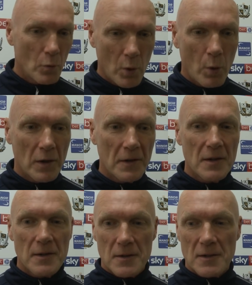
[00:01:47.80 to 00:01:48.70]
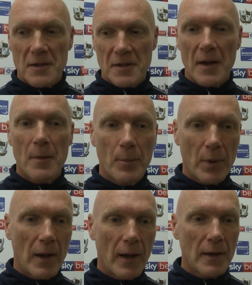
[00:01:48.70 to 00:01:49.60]
we wanted to see him
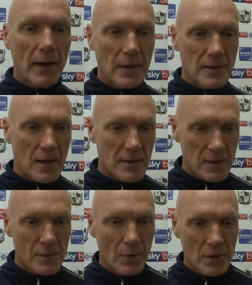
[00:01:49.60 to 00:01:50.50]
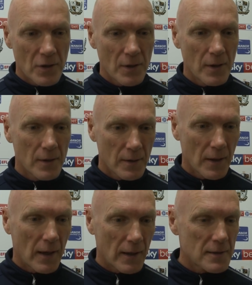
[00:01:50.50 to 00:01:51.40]
play and get tested, which he
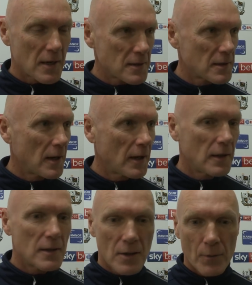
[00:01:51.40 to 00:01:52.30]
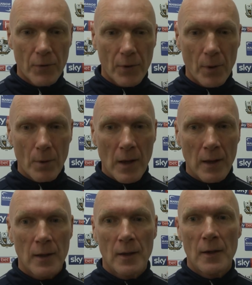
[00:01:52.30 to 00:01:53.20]
had a test tonight, and he's come through it
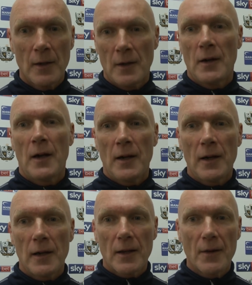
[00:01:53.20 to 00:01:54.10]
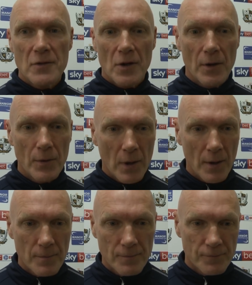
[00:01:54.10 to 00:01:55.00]
well. And then it gives
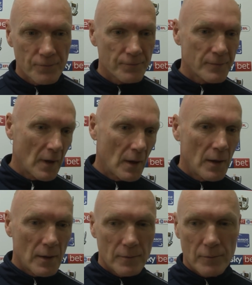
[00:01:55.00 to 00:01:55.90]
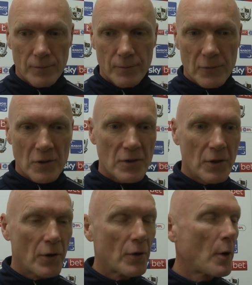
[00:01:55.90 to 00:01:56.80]
you just
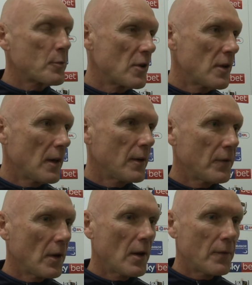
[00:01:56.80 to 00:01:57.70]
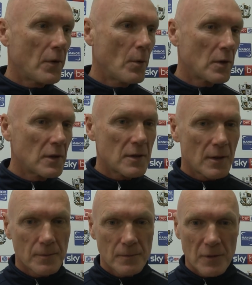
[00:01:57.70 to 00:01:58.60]
another option then if you wanted
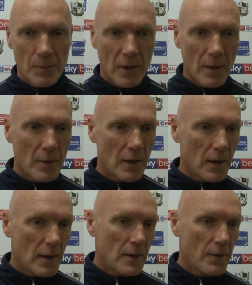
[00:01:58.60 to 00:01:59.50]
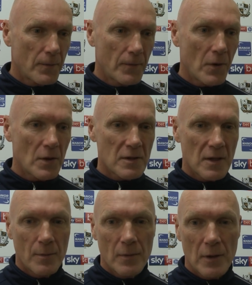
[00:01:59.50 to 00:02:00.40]
to play him in the first
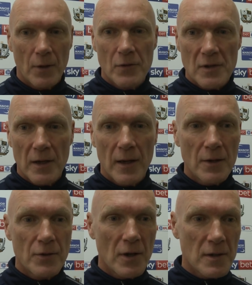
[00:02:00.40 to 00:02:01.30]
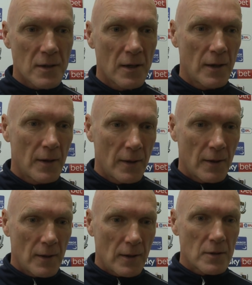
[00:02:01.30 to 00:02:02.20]
team. And obviously Idris,
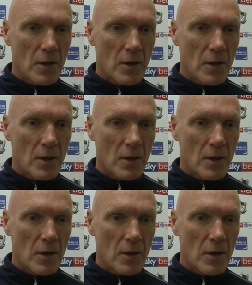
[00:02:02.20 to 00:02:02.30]
his